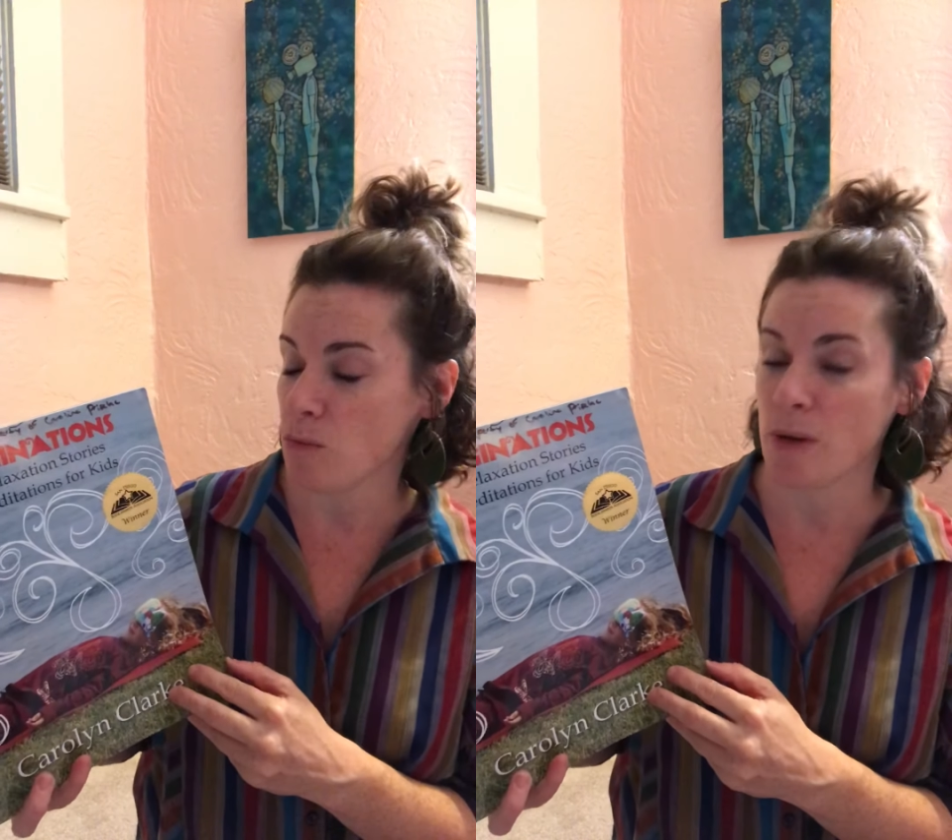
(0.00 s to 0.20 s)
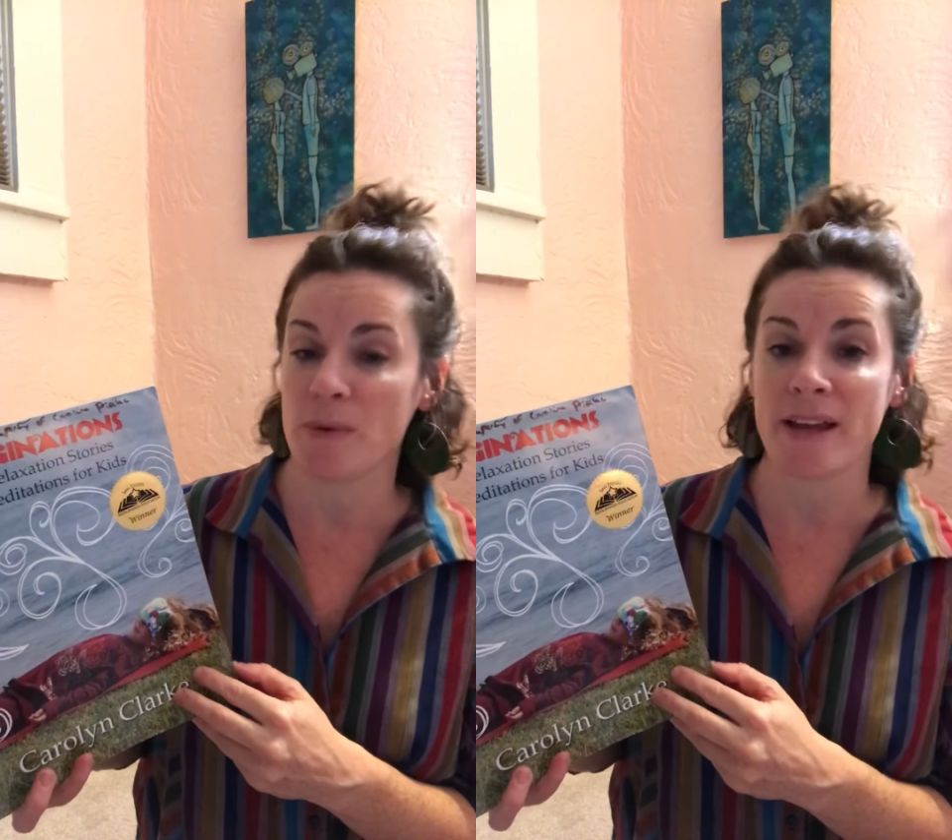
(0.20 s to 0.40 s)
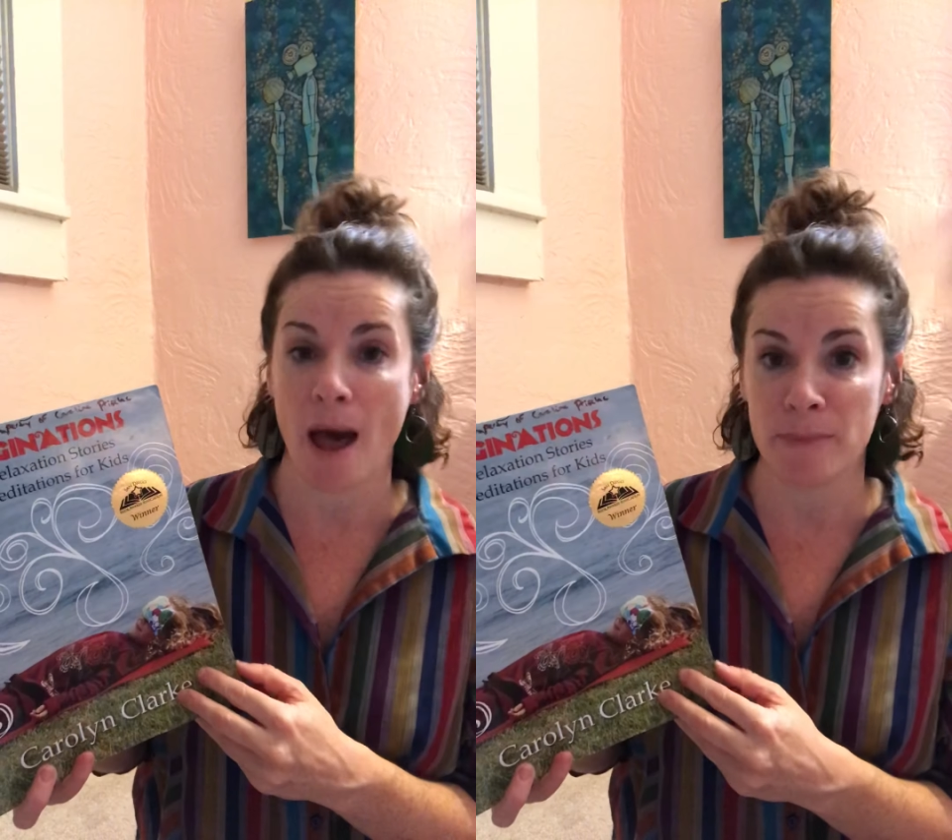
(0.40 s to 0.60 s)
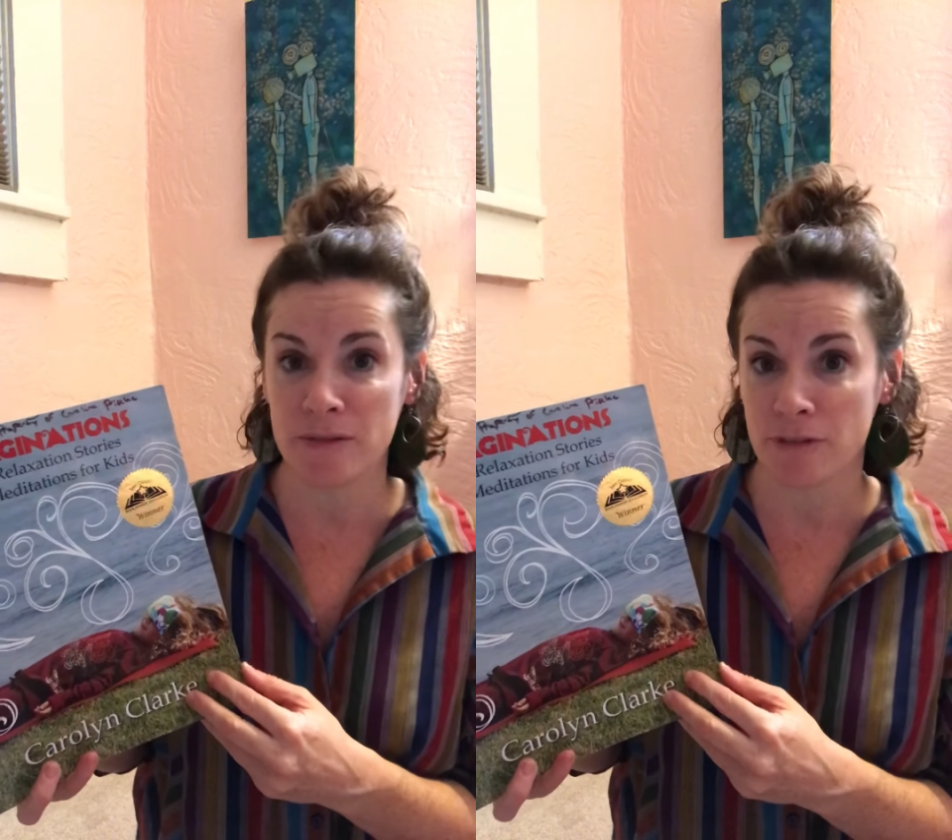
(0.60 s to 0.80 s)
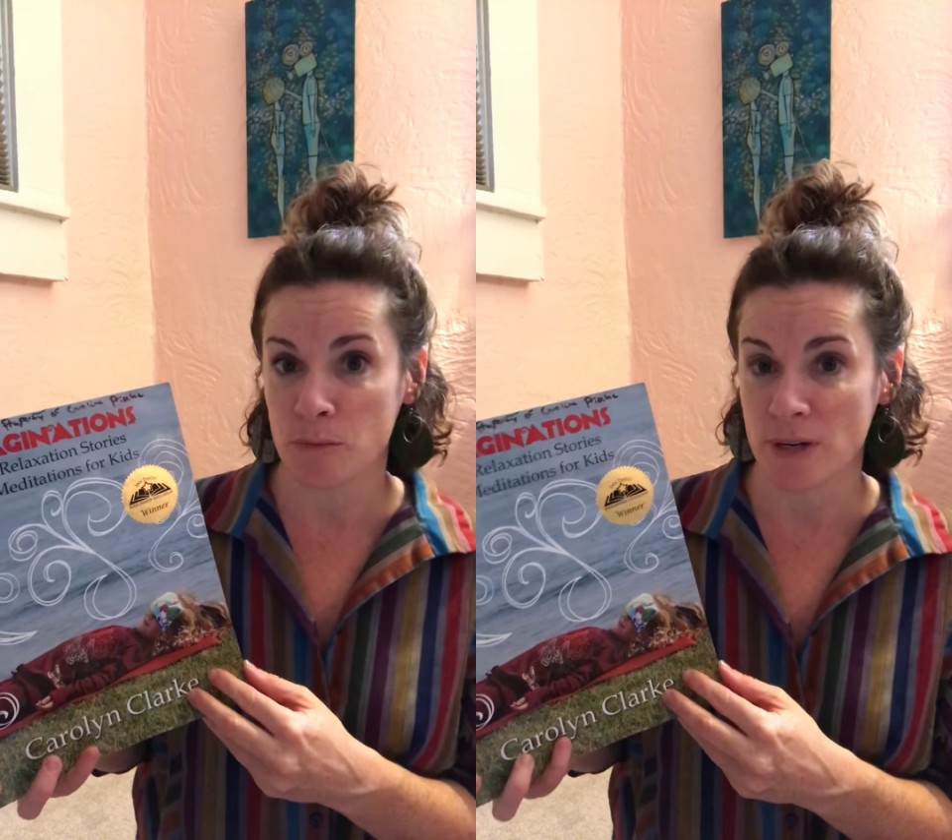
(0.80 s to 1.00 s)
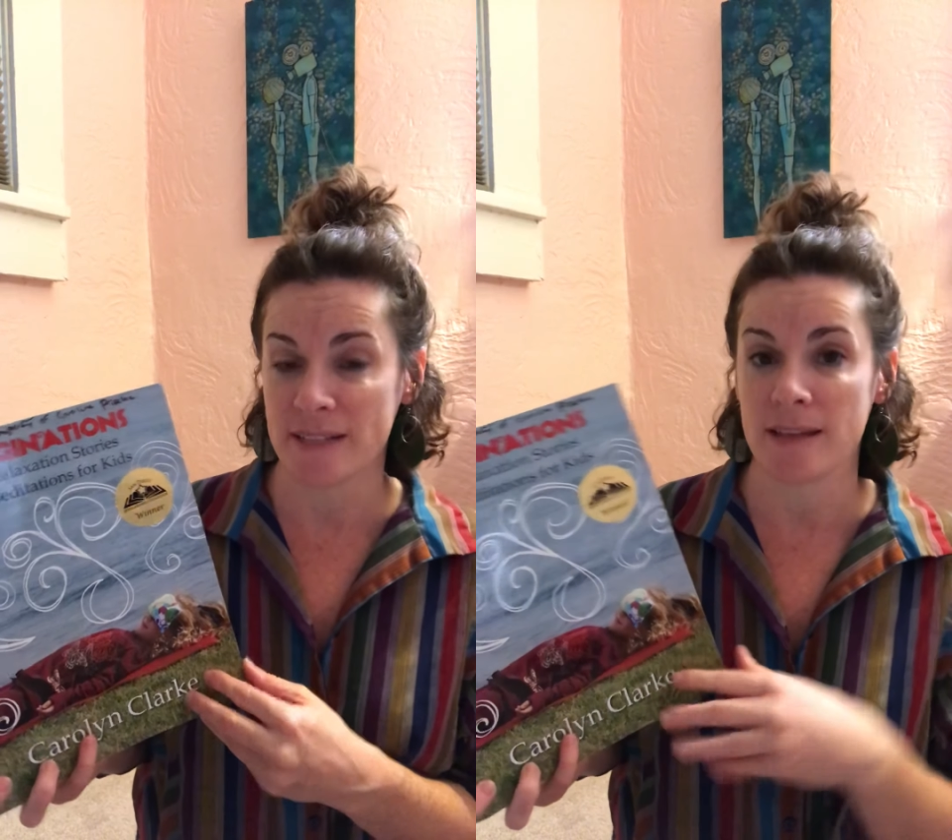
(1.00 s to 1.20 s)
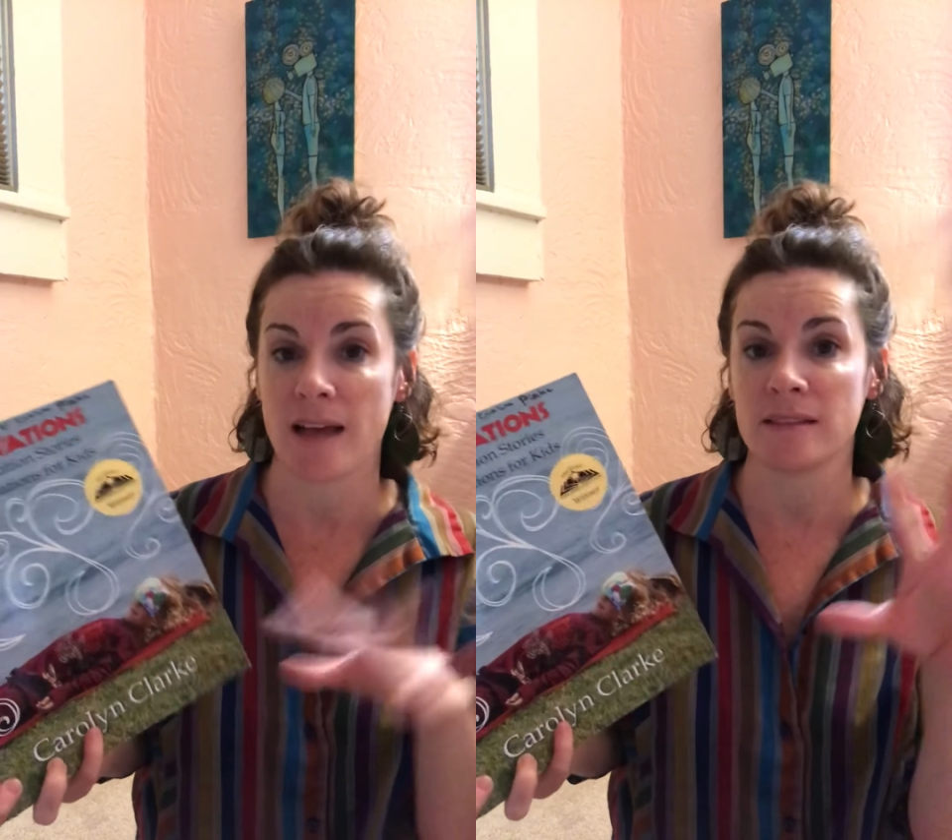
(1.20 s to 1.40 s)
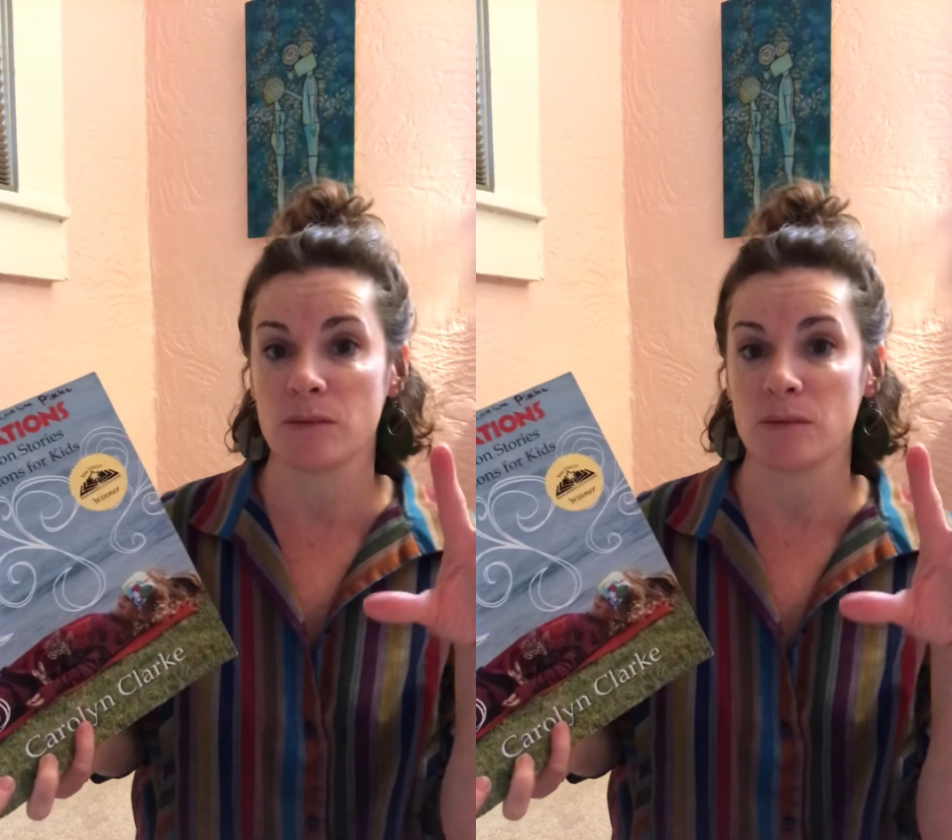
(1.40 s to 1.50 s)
We would come in from recess,